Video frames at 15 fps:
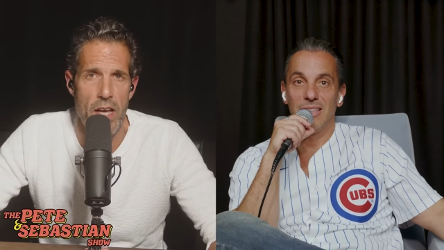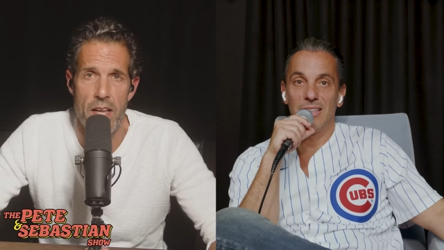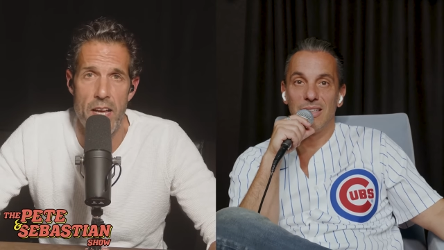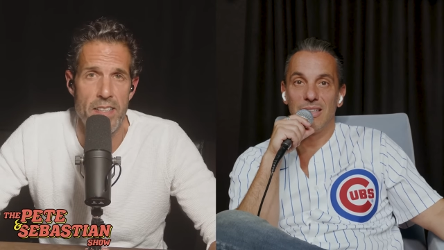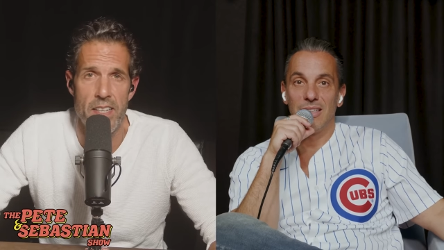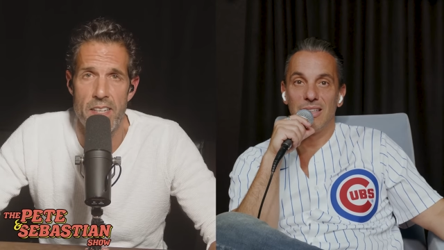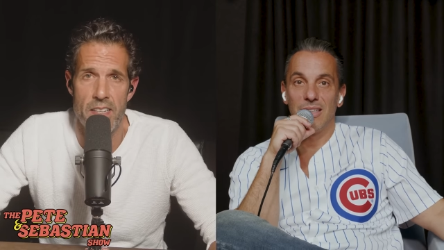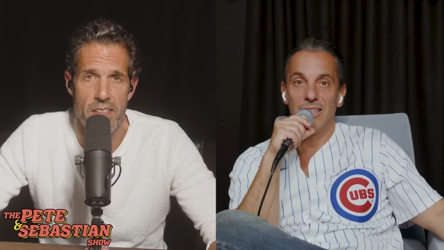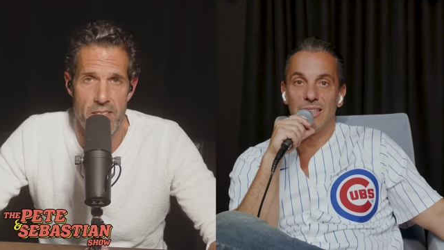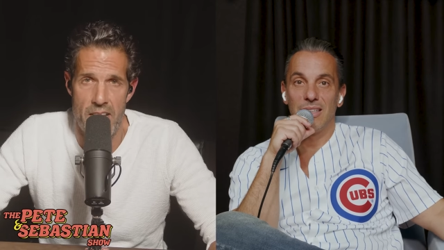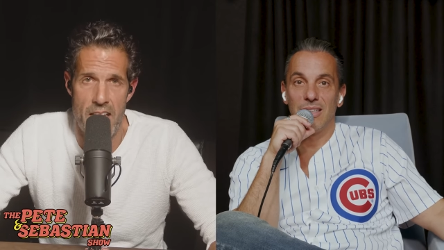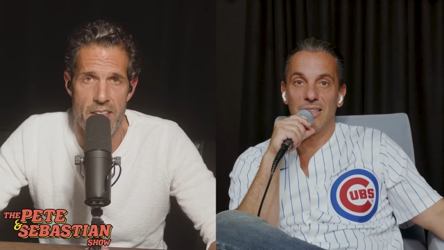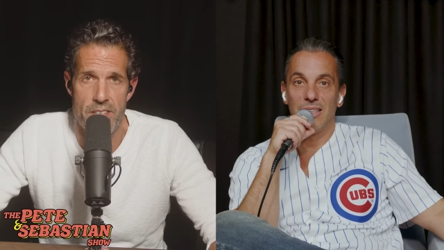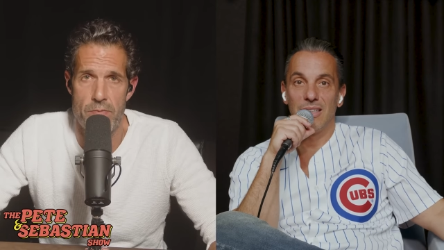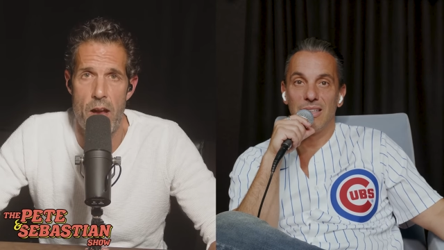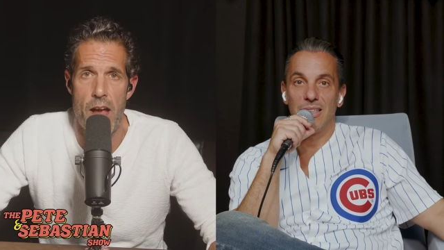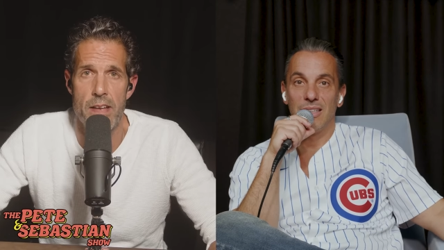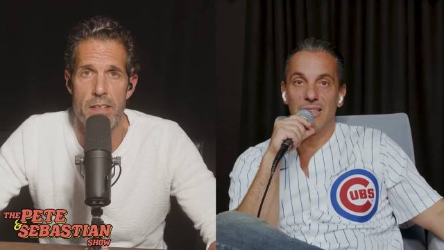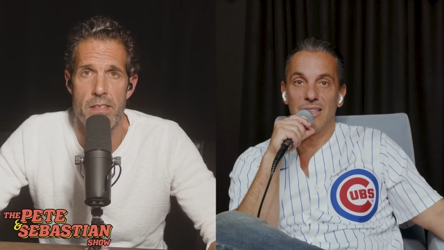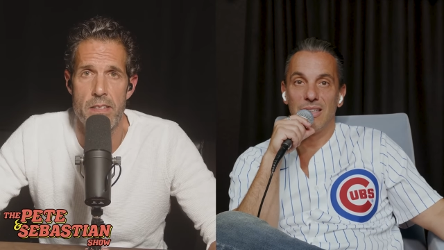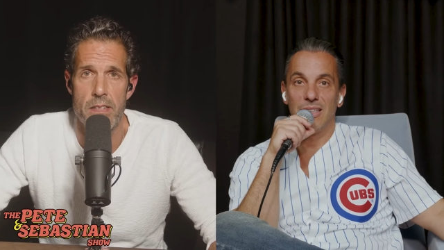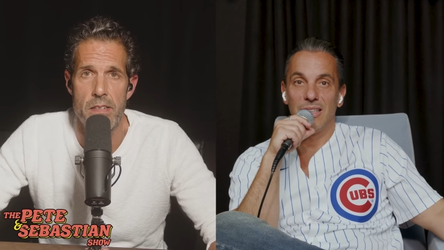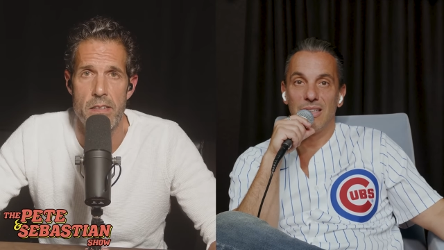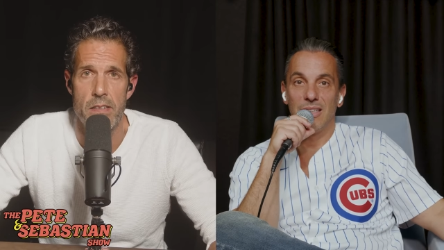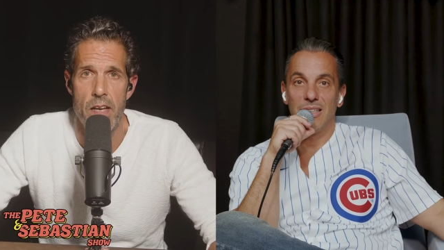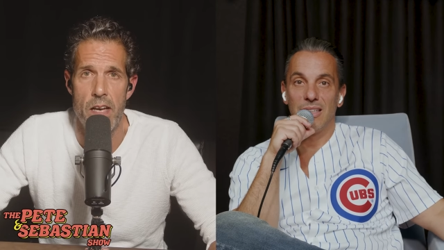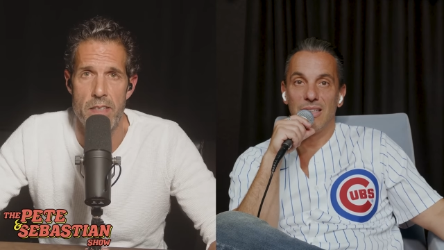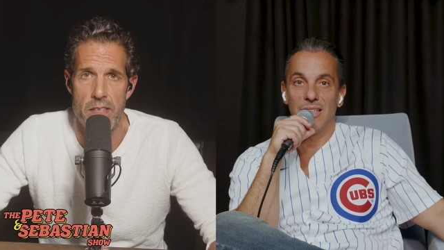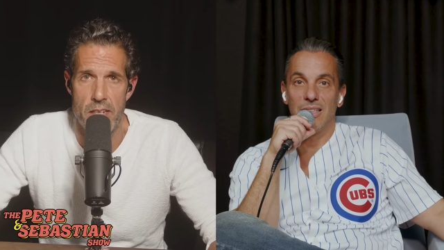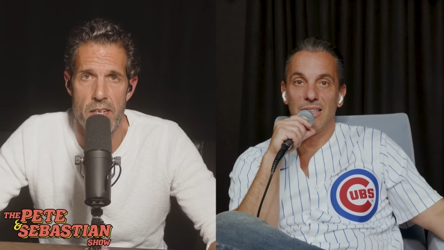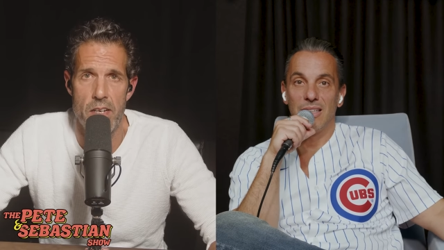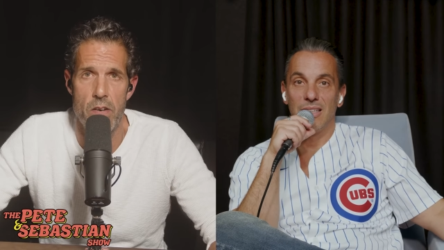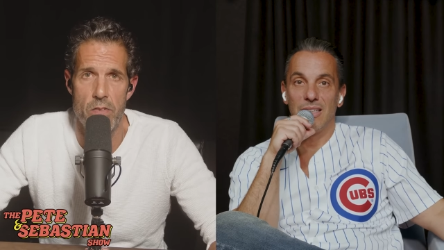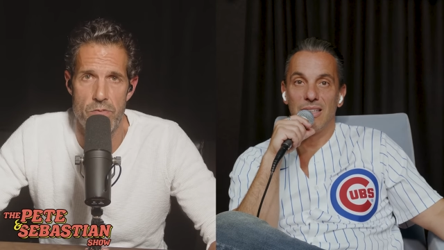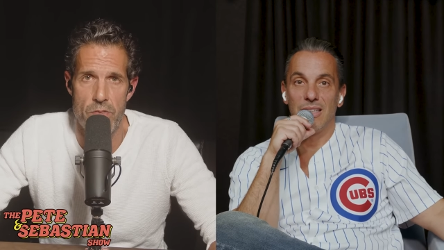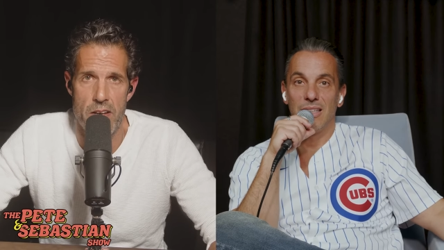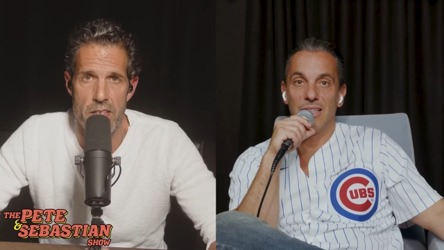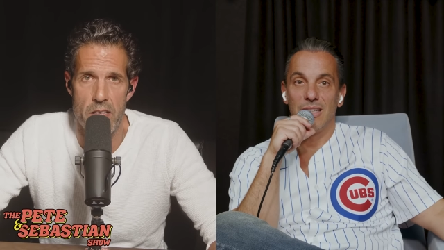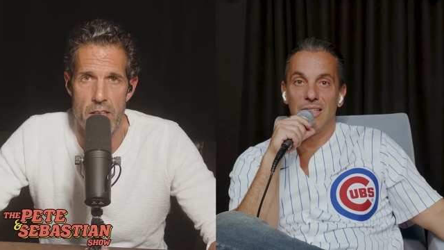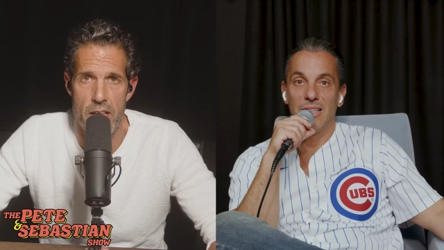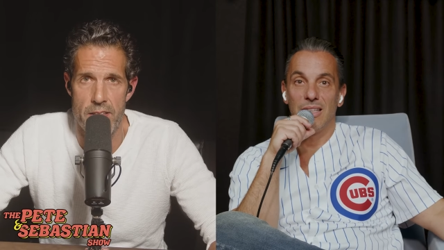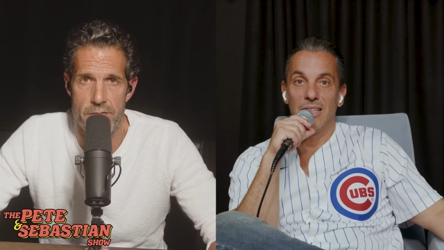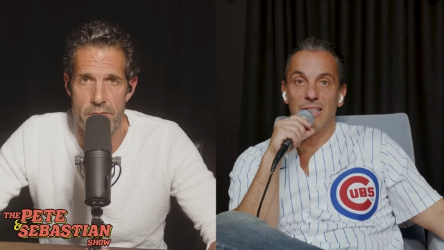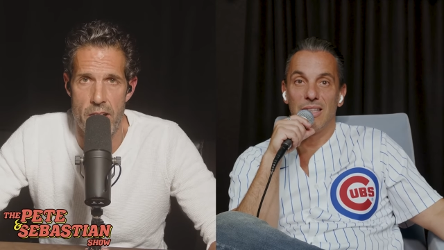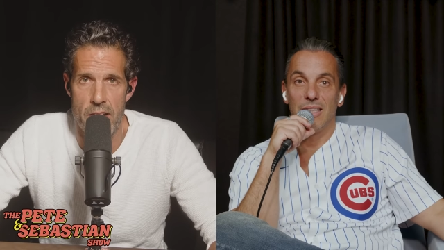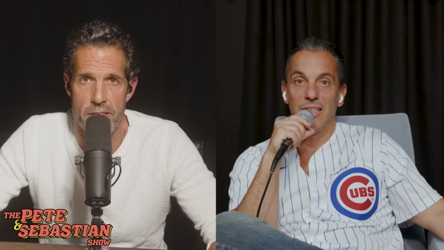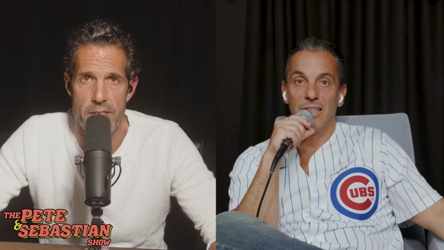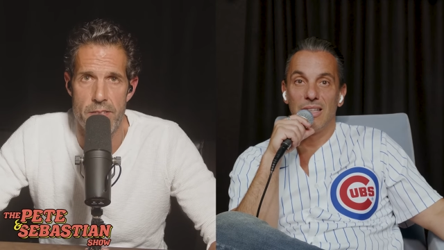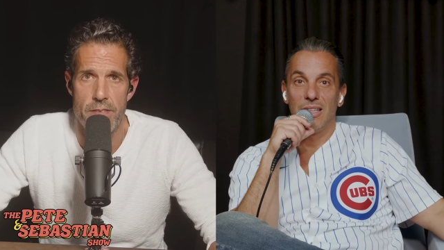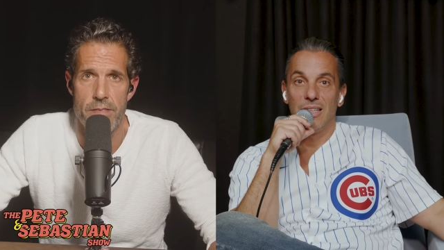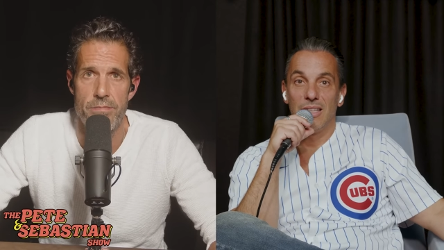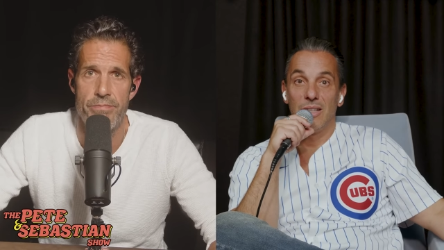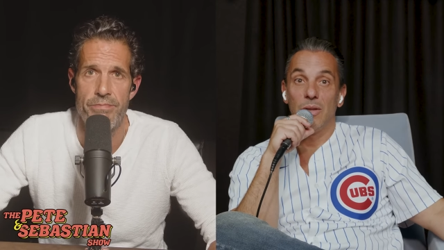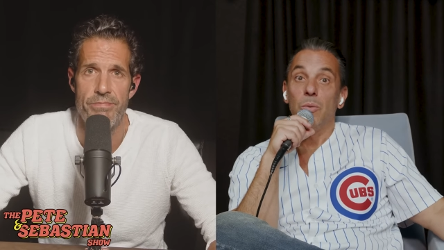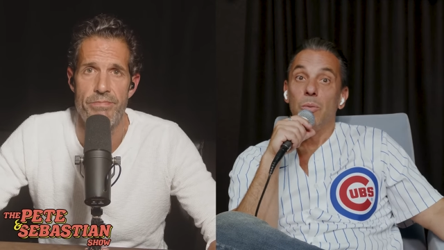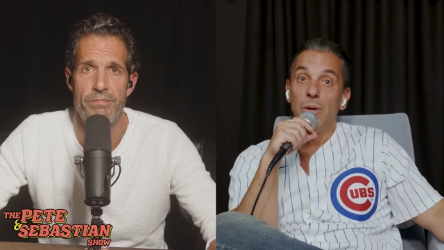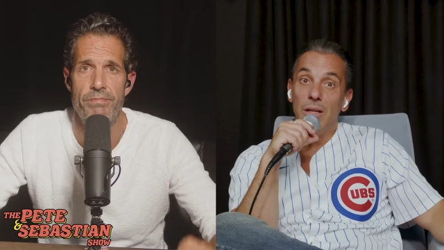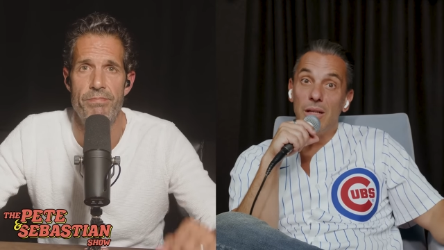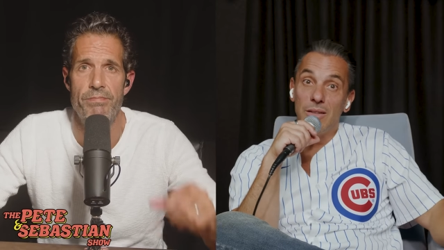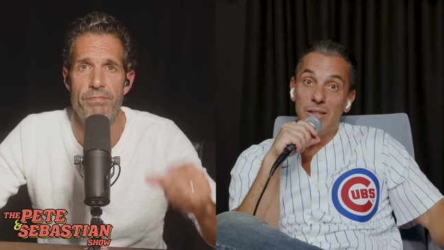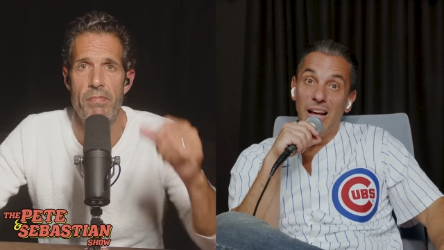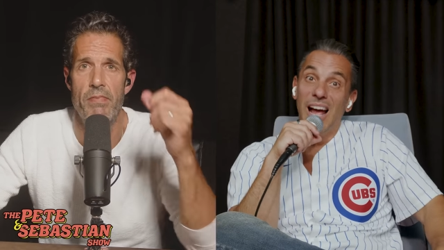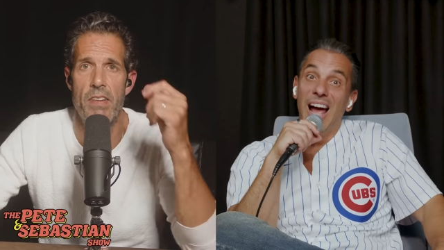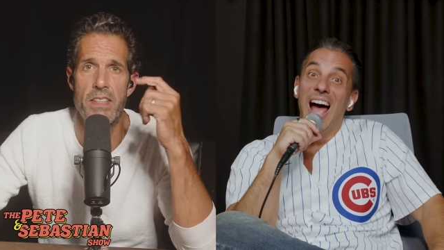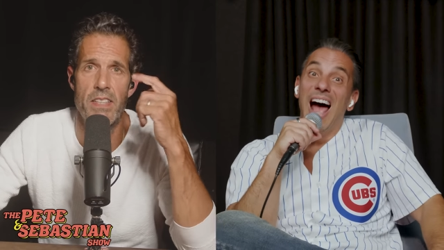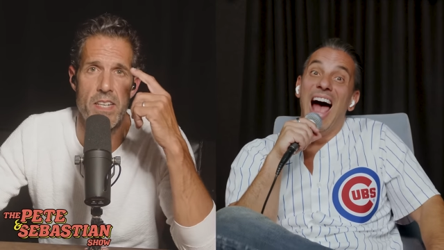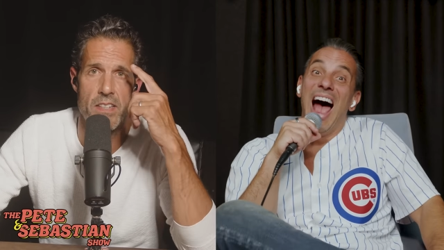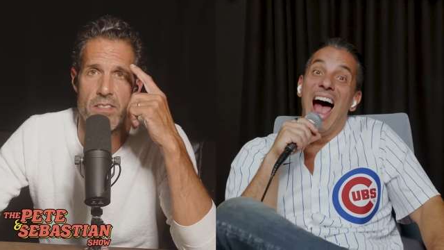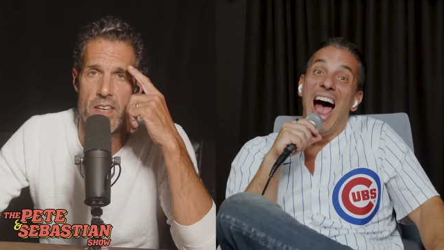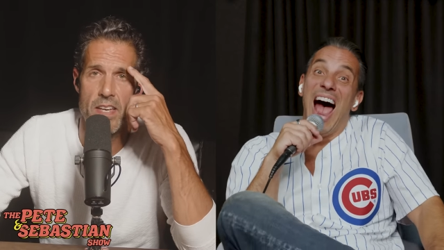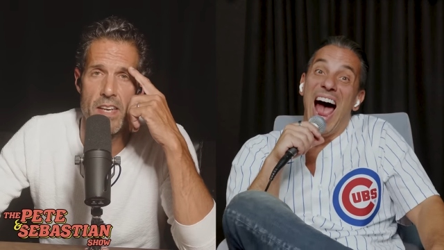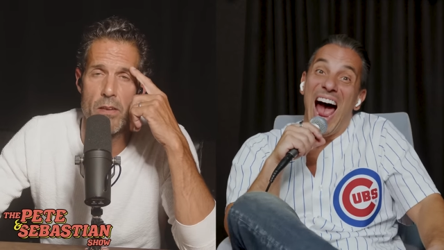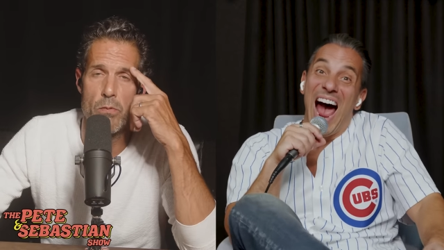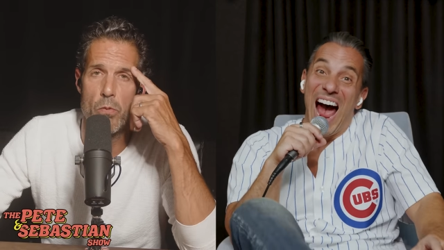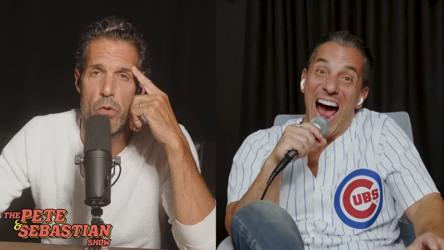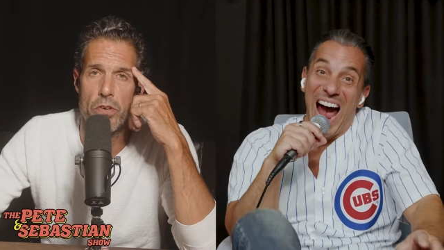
Speaker 1: I, I think it's last rites. I think it goes right to last rites. Really? I think it's like getting